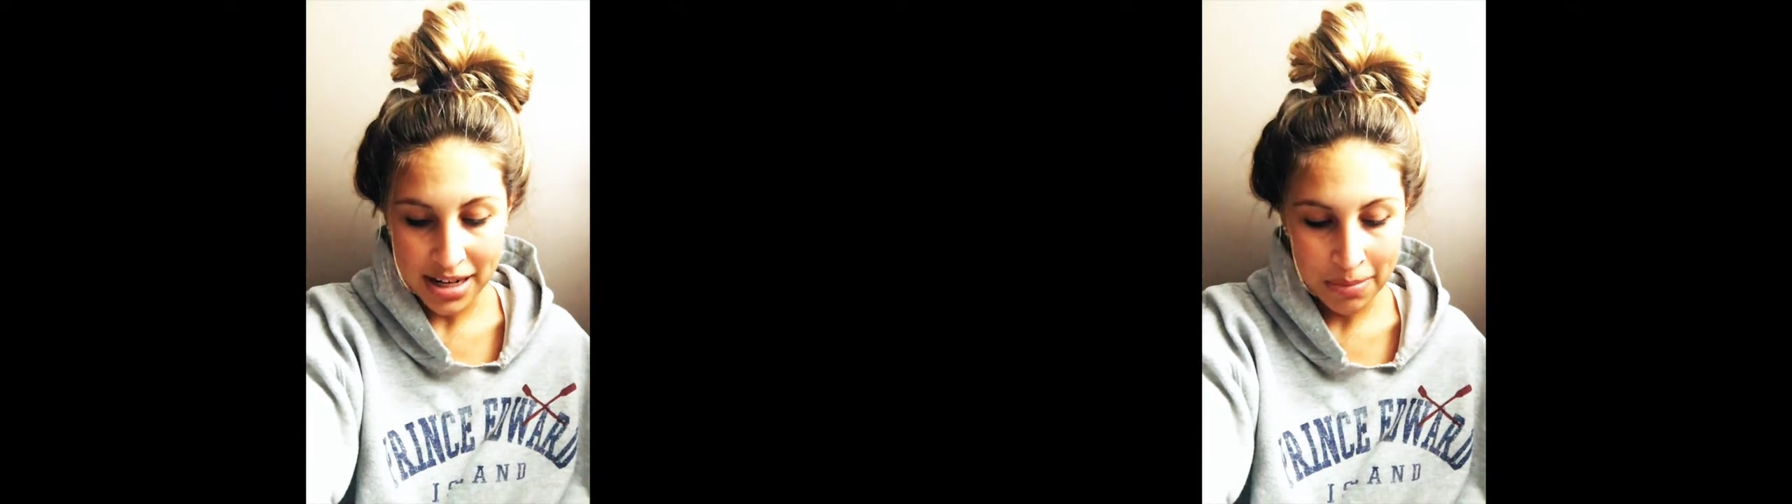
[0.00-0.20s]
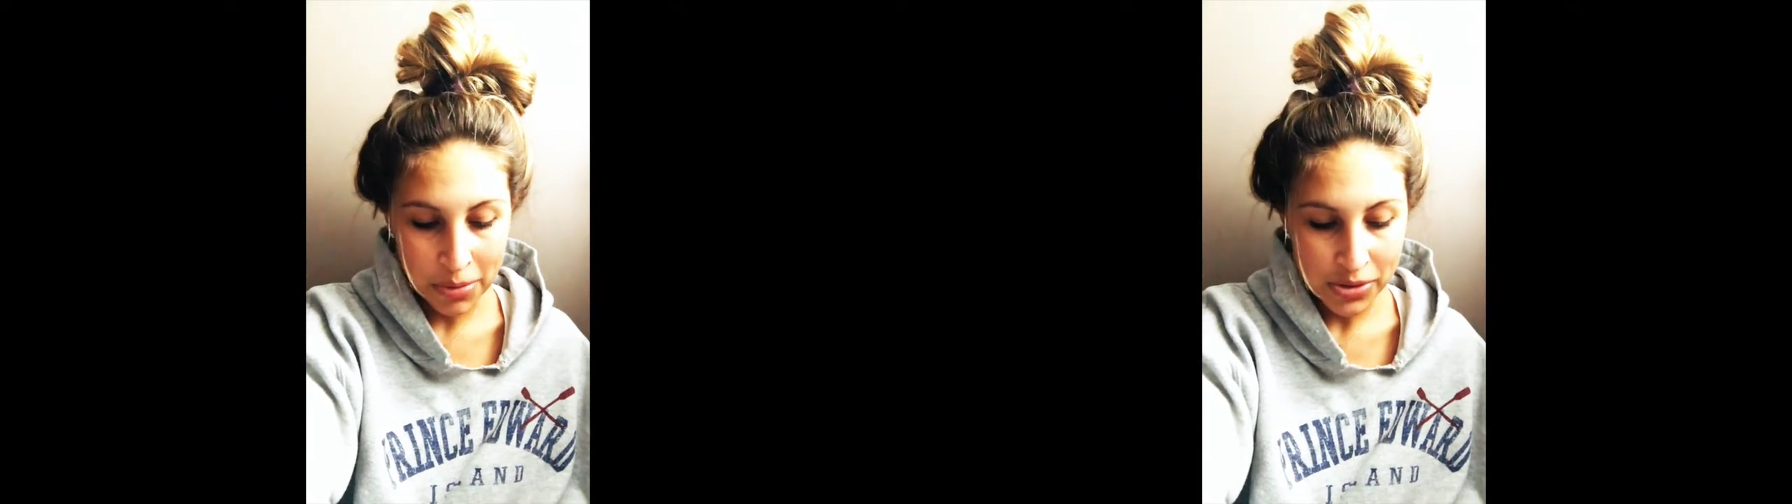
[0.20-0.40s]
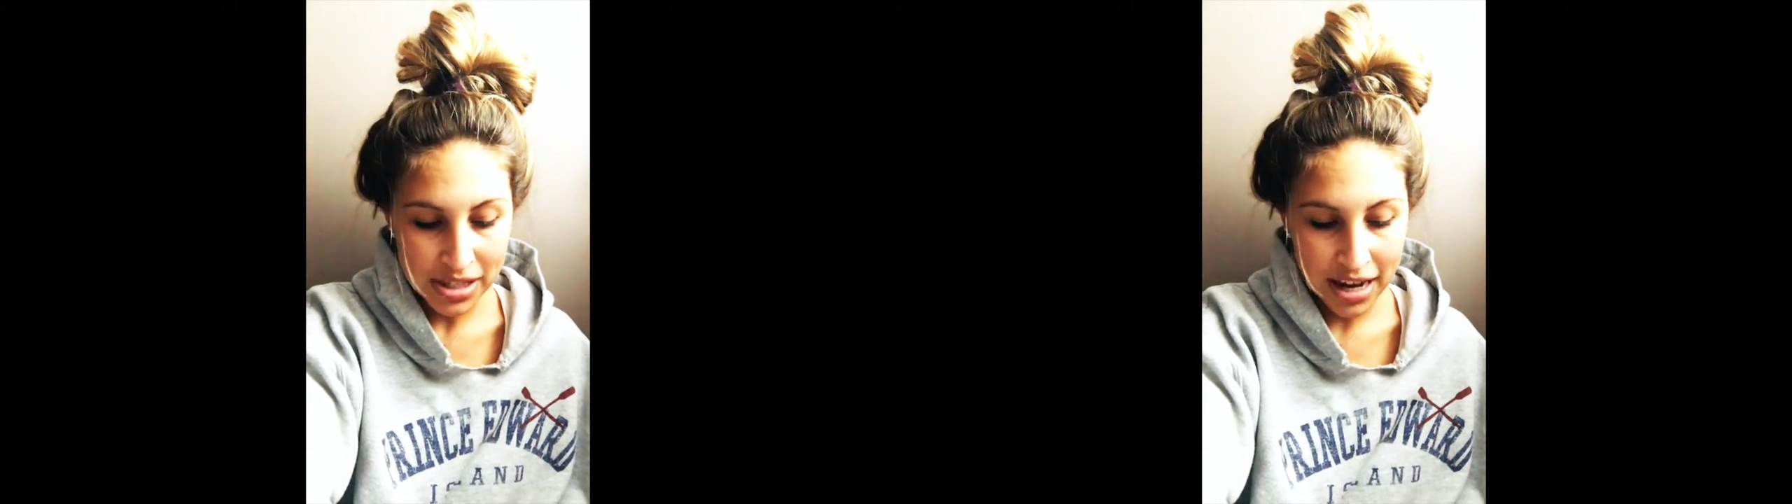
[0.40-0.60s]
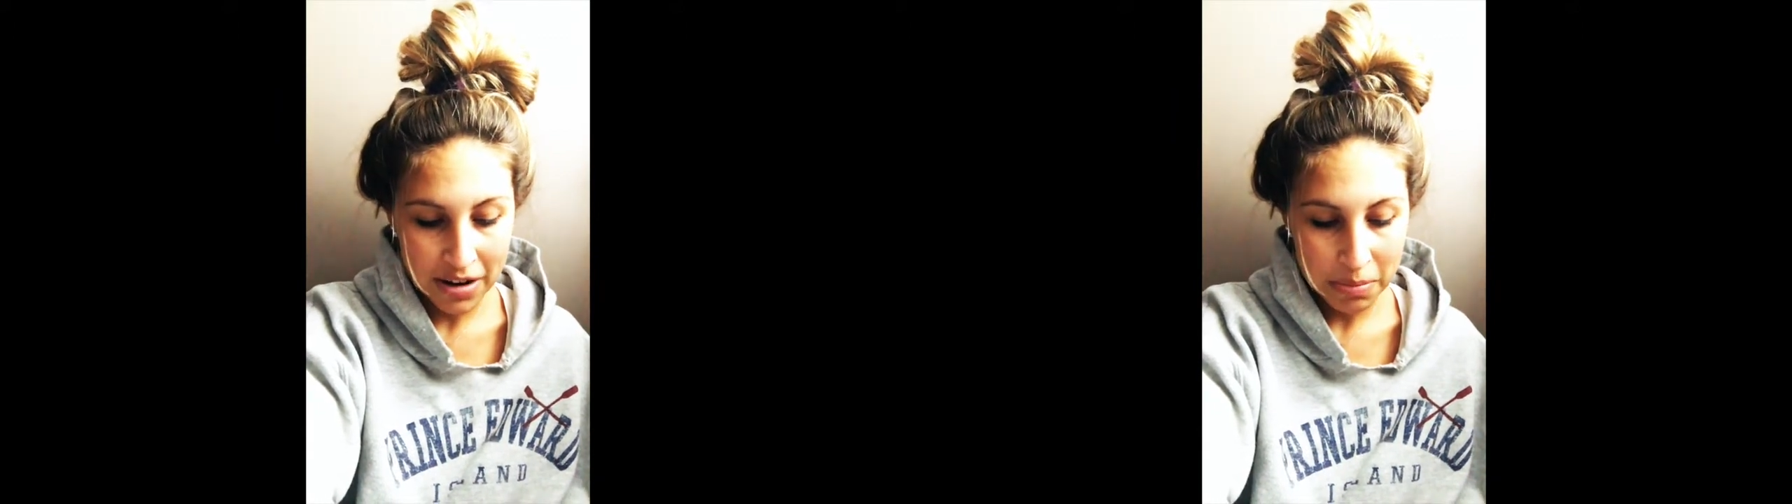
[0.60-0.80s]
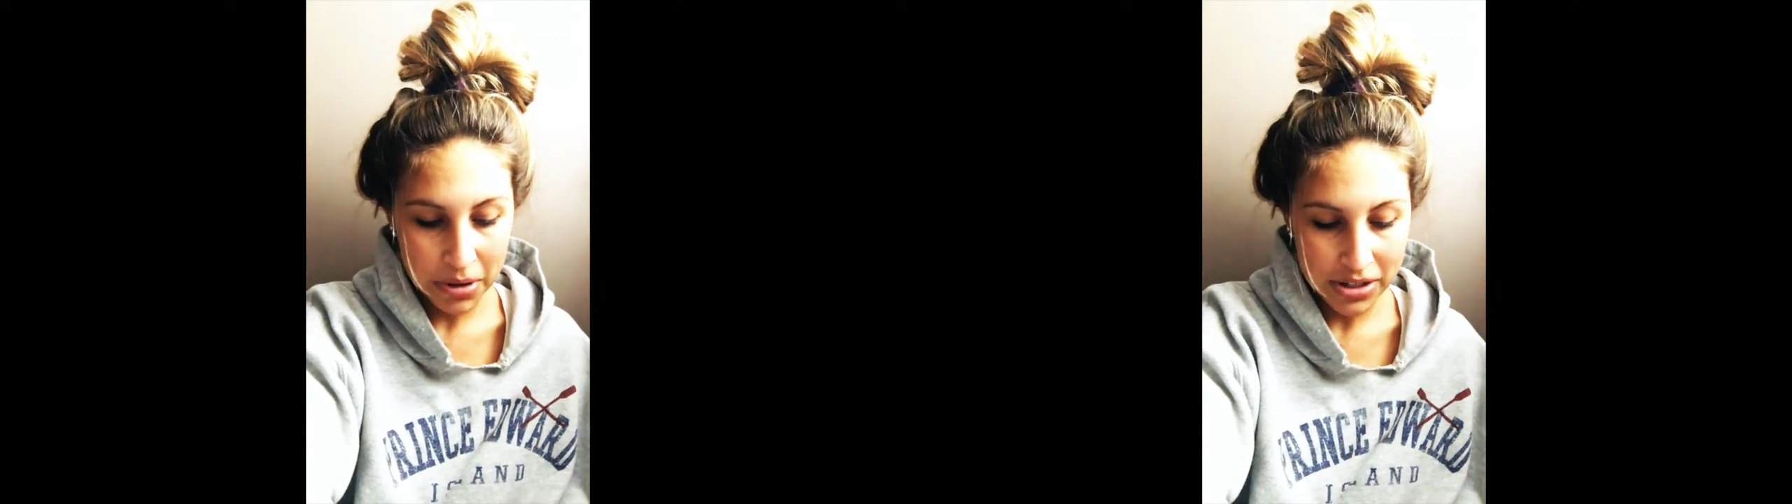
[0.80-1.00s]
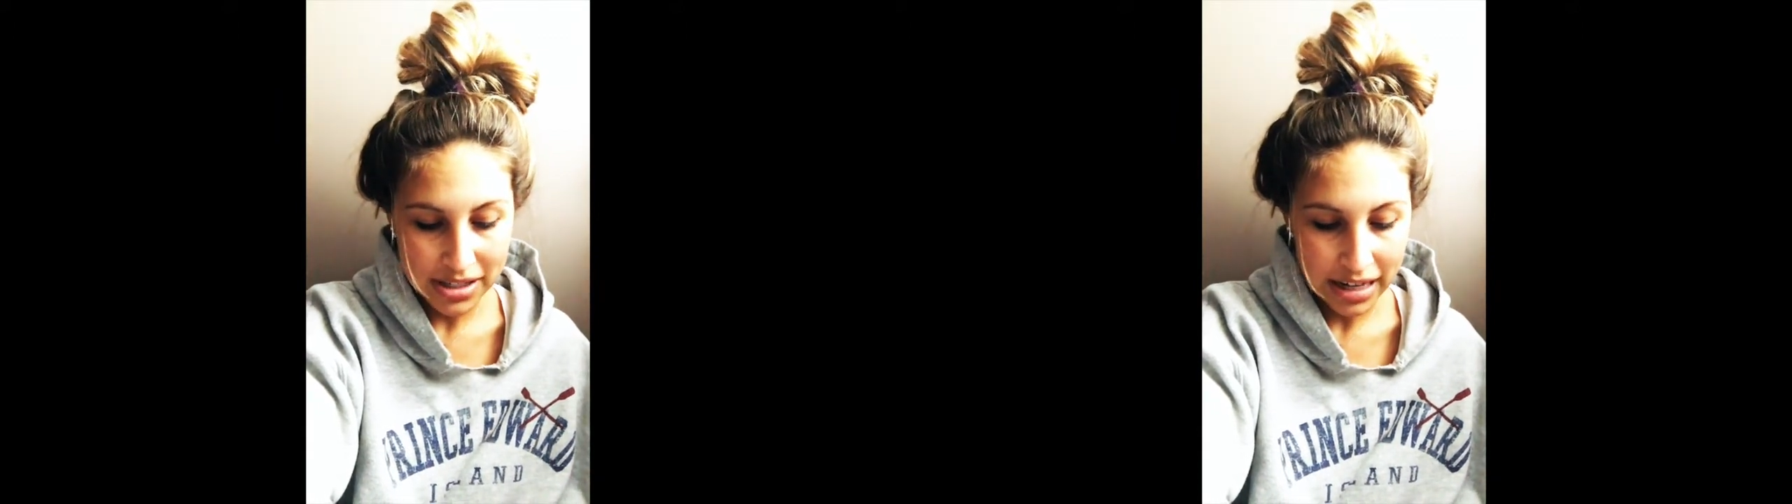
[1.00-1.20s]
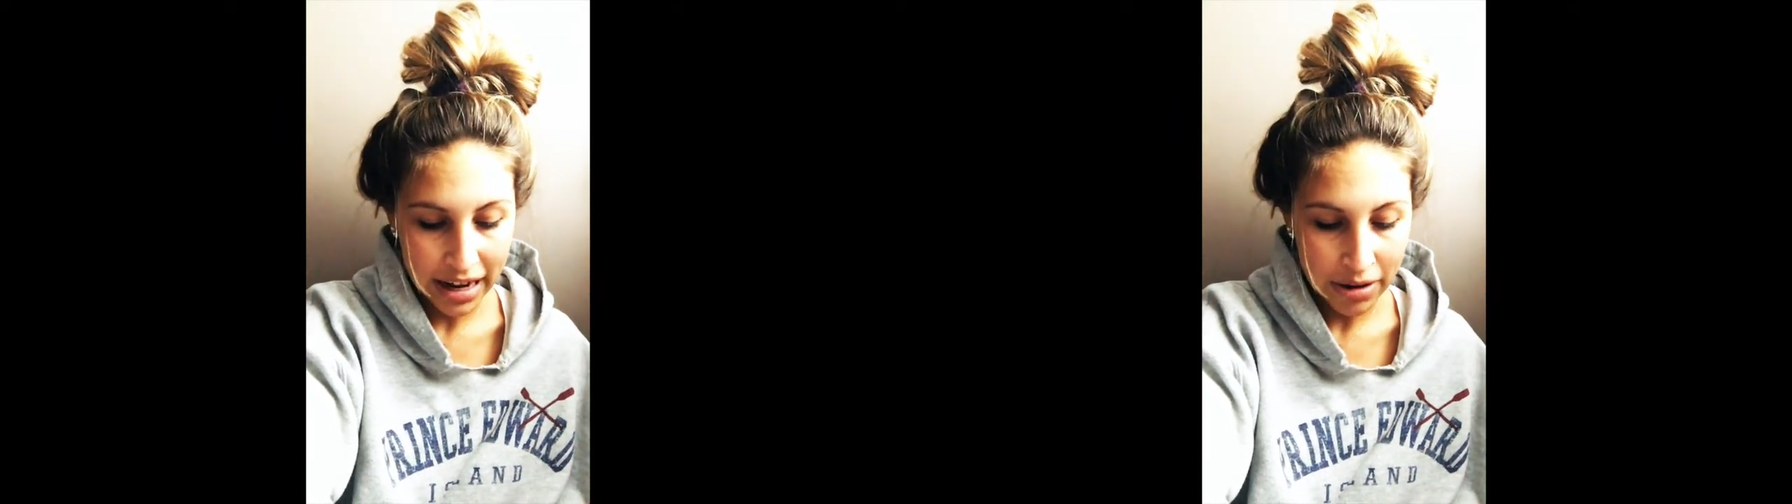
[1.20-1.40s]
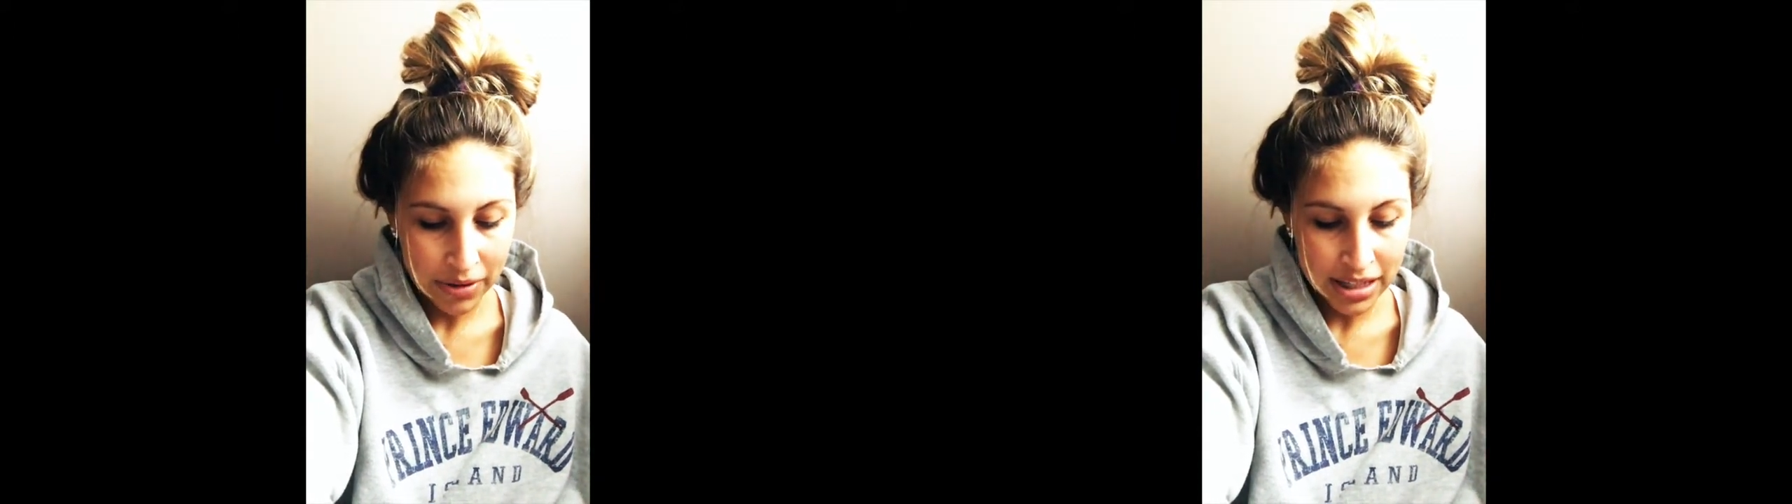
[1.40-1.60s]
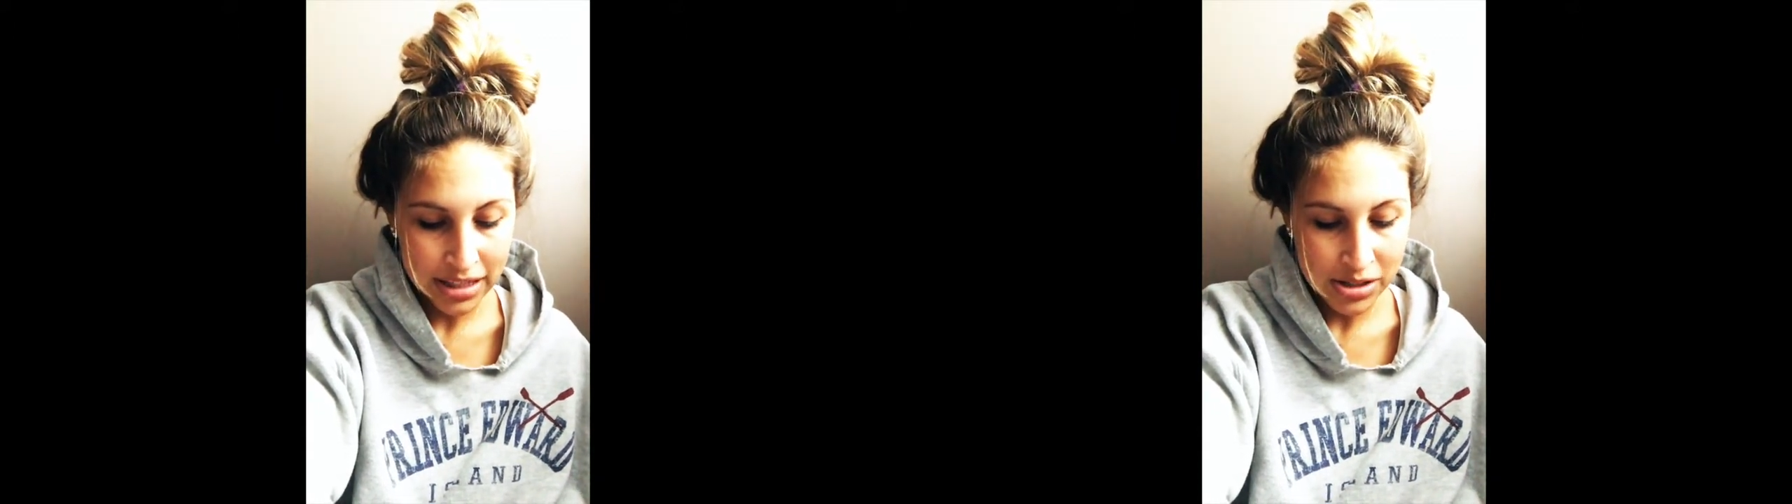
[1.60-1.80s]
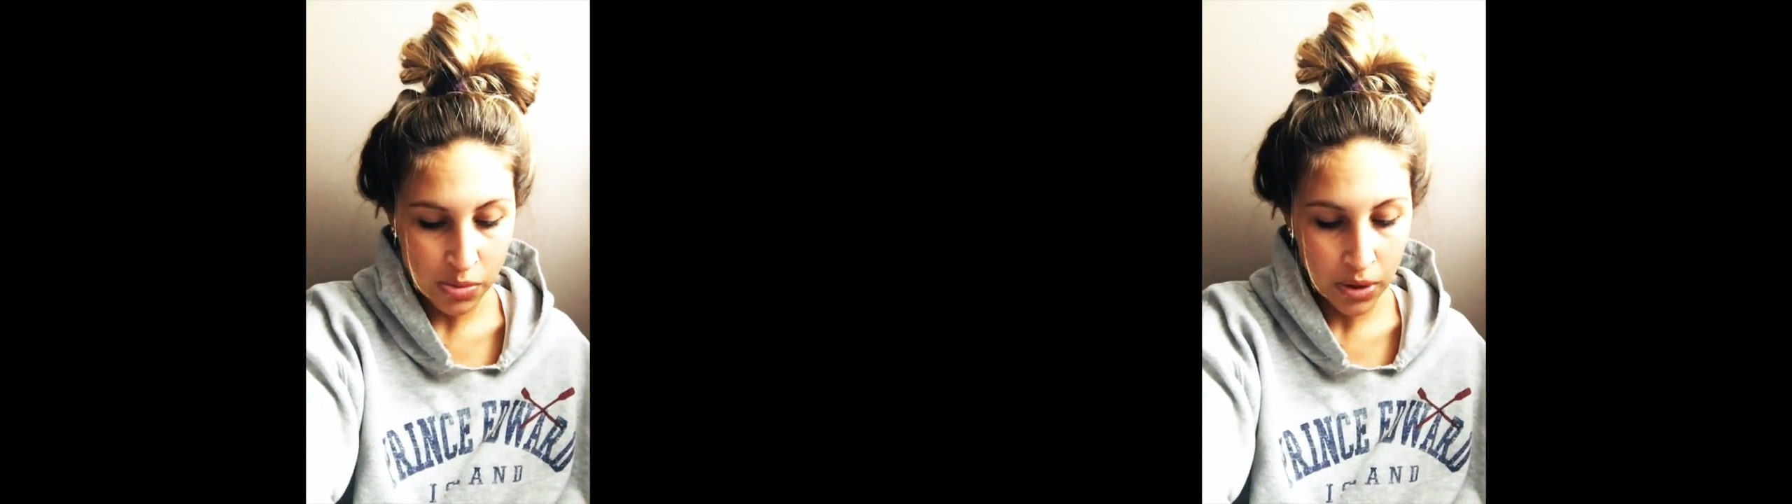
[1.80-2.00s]
and most caring person out in
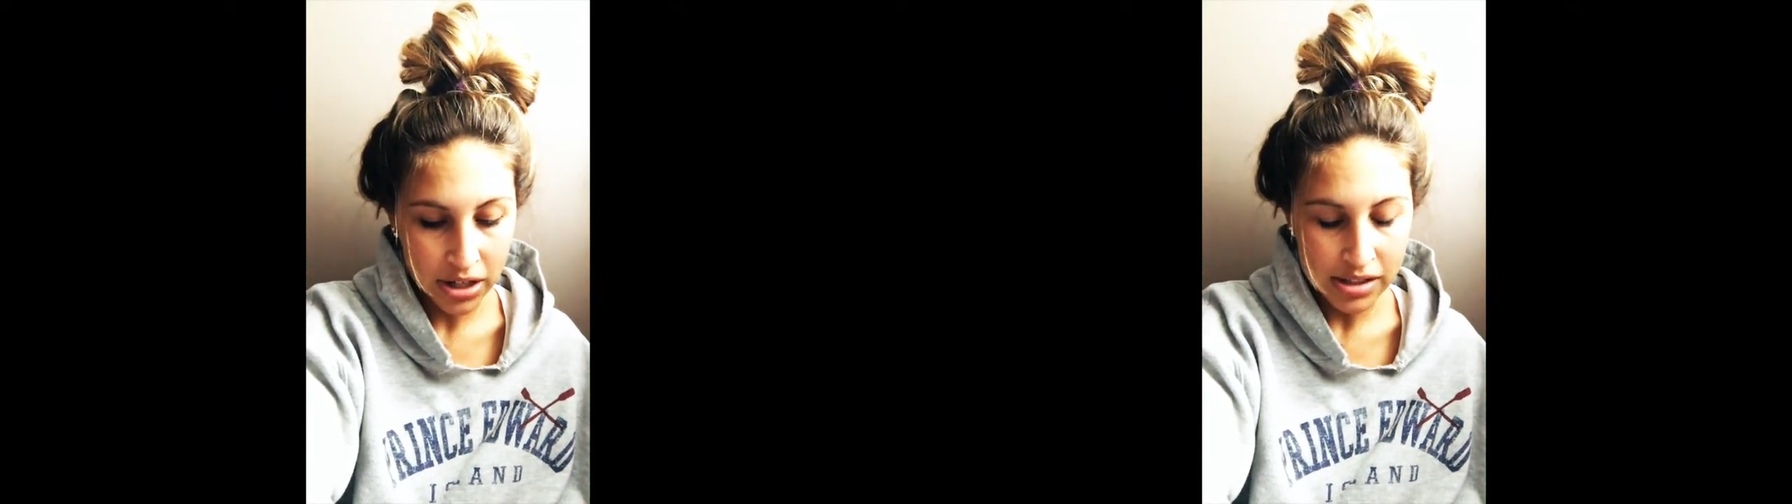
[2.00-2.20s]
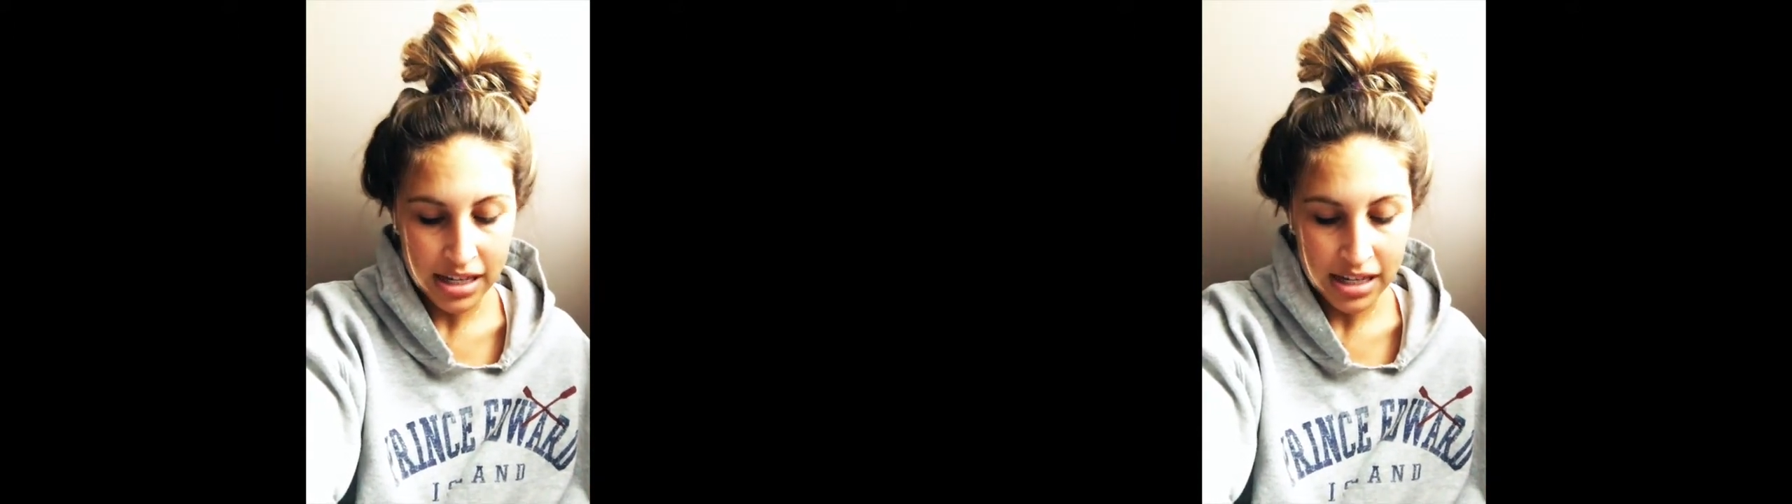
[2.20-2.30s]
this world,